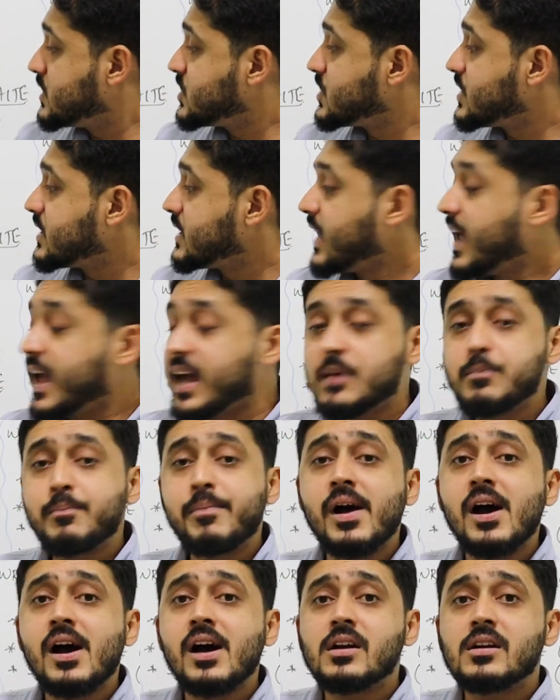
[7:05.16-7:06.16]
which take
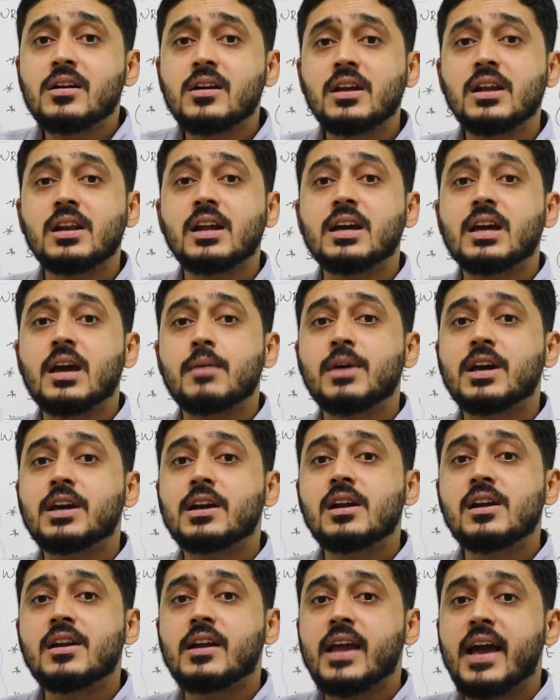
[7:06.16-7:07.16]
part in a
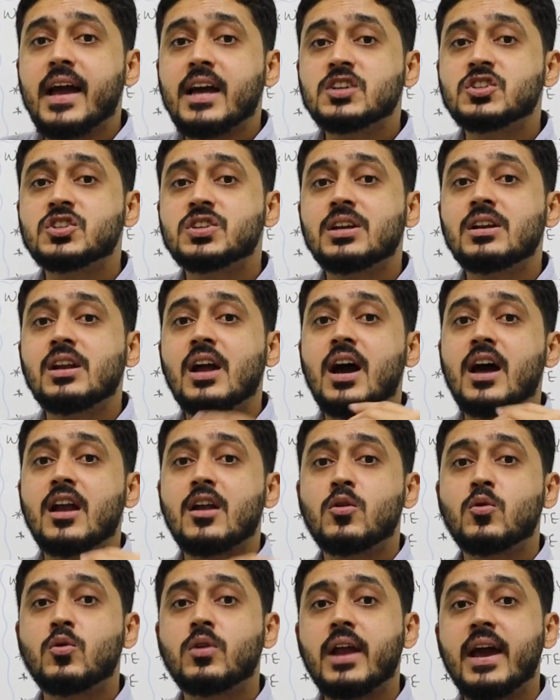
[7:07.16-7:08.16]
chemical reaction
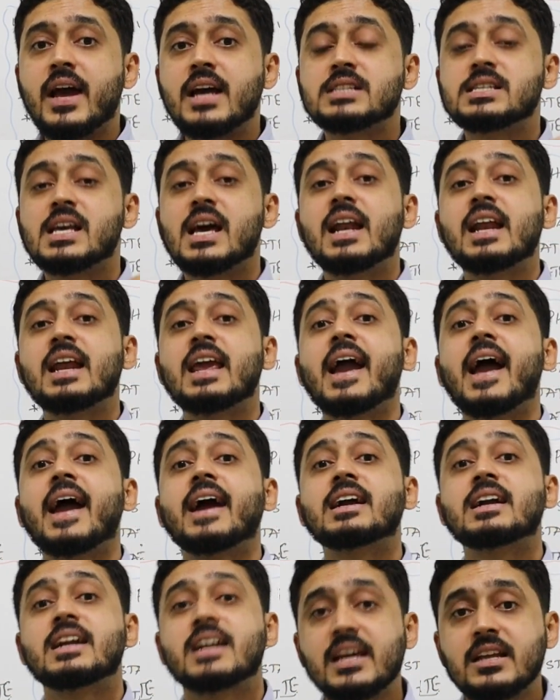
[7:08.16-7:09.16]
are known as
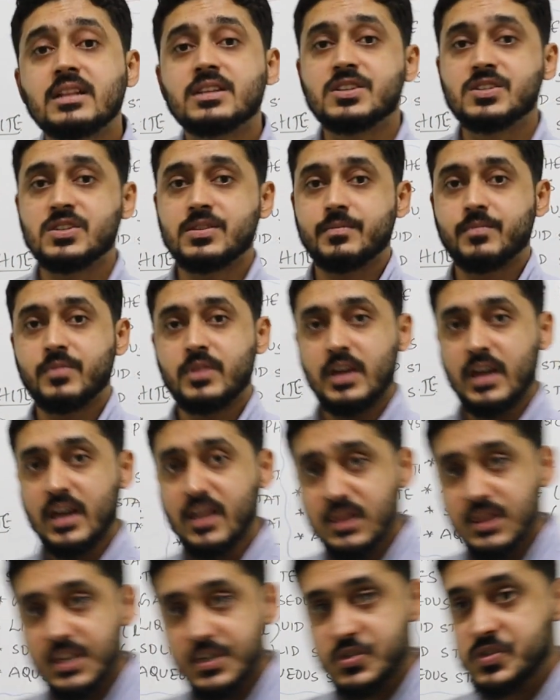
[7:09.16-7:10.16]
reactants.
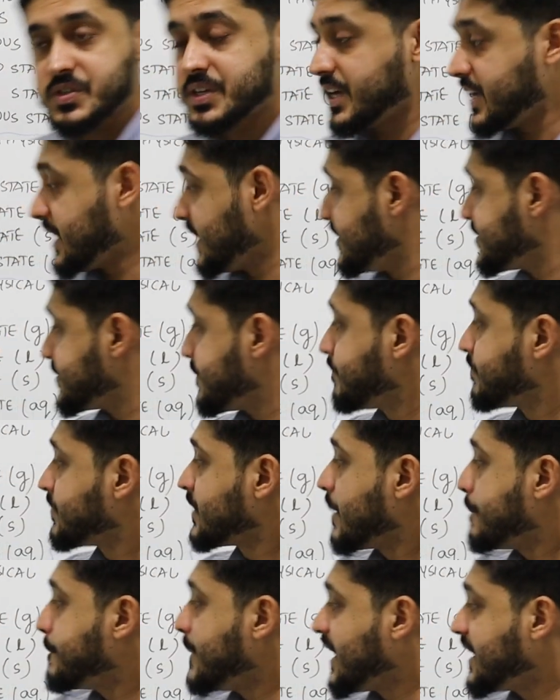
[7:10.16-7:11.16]
In this
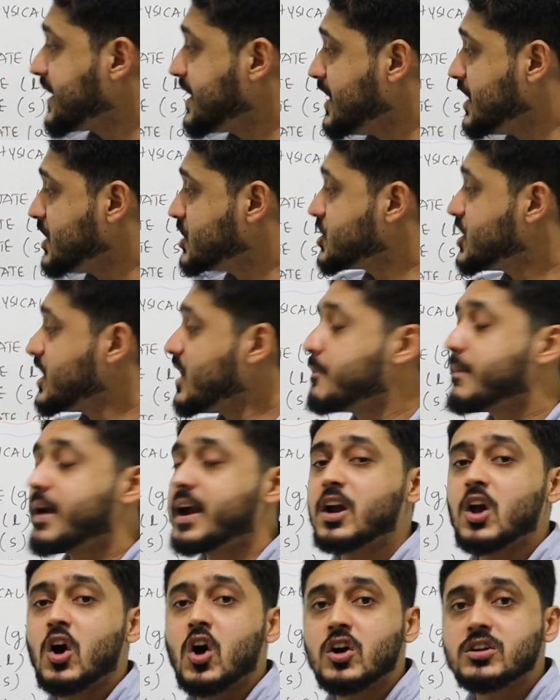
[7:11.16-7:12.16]
case, magnesium
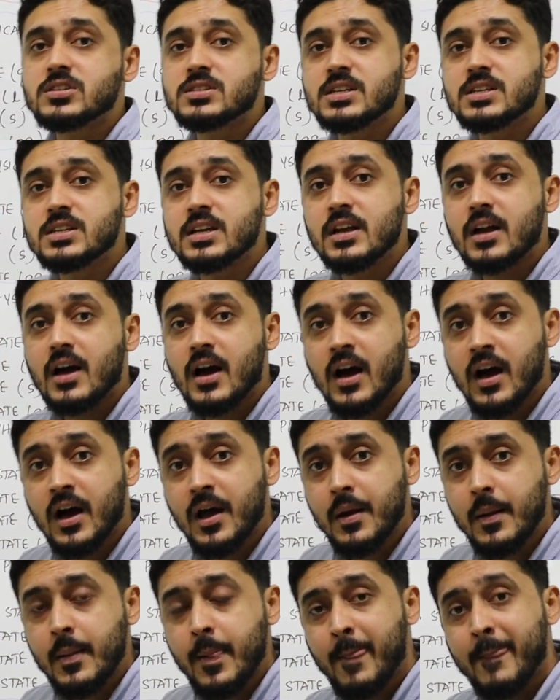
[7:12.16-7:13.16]
and oxygen
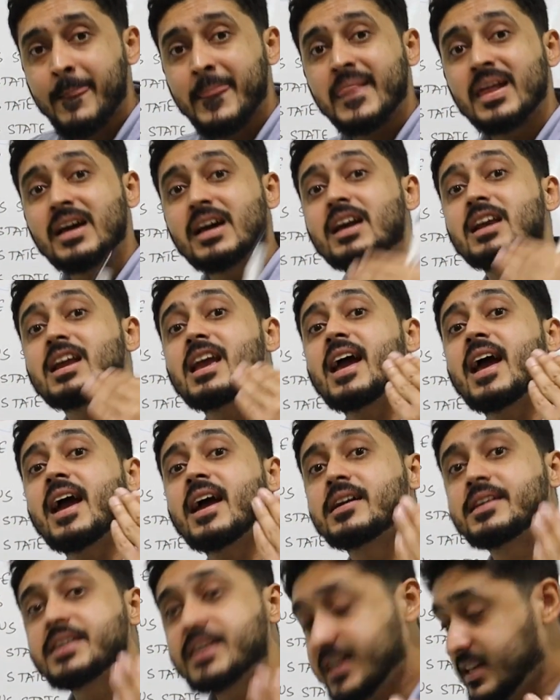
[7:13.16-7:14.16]
are
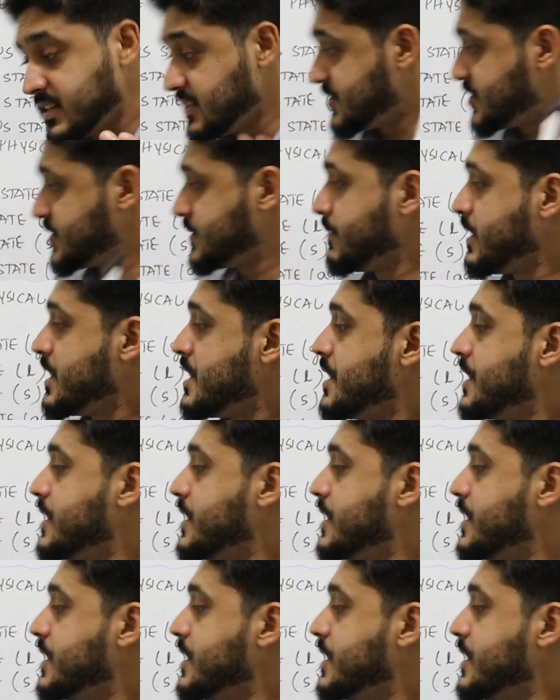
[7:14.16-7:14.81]
reactants.